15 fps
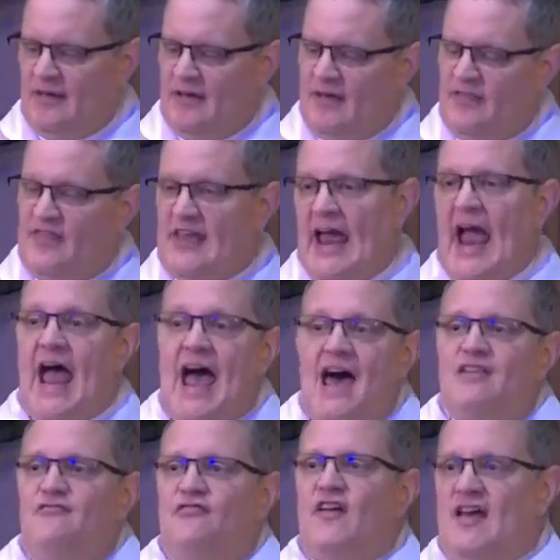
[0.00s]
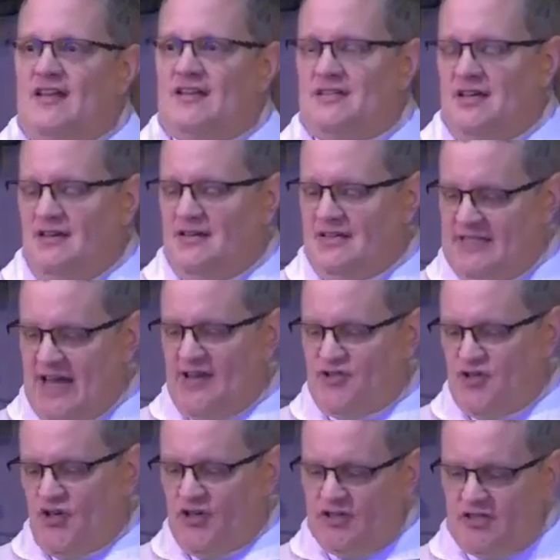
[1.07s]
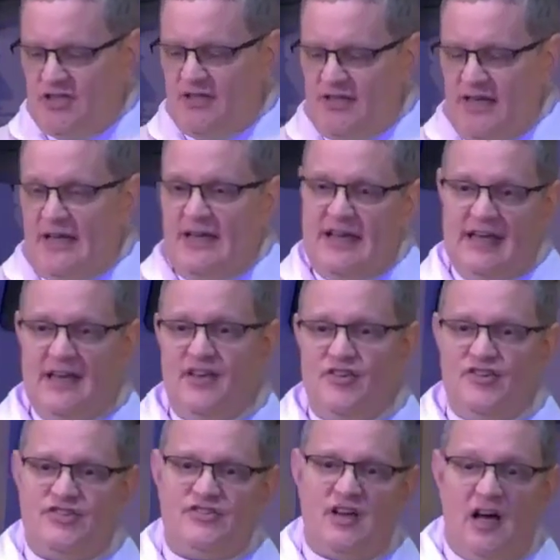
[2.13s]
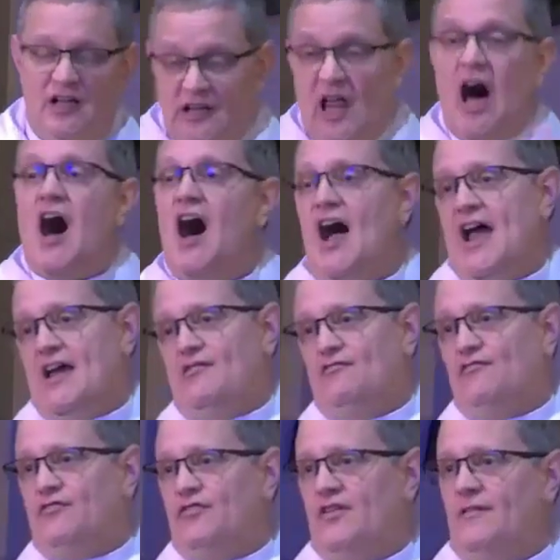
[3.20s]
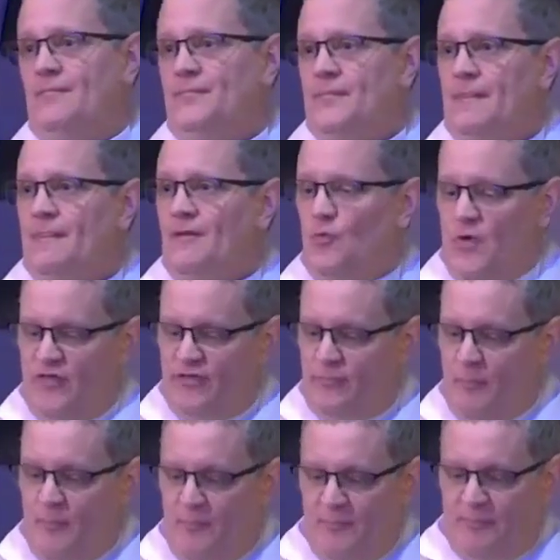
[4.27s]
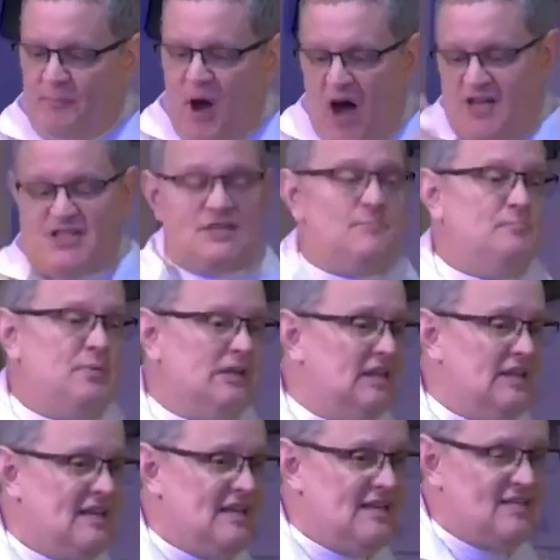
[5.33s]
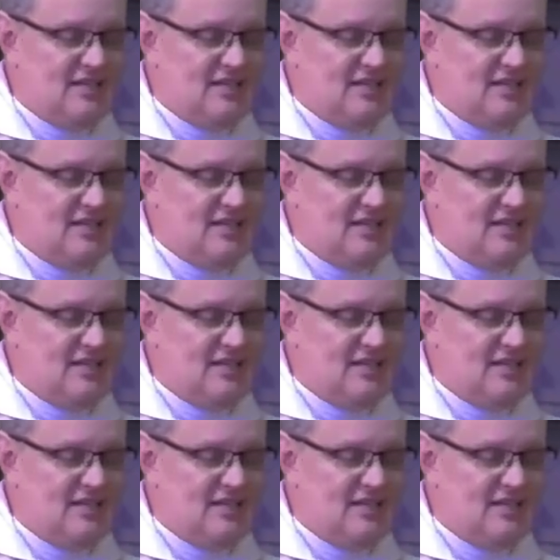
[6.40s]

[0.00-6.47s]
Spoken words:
The Advent desert is alive with possibilities.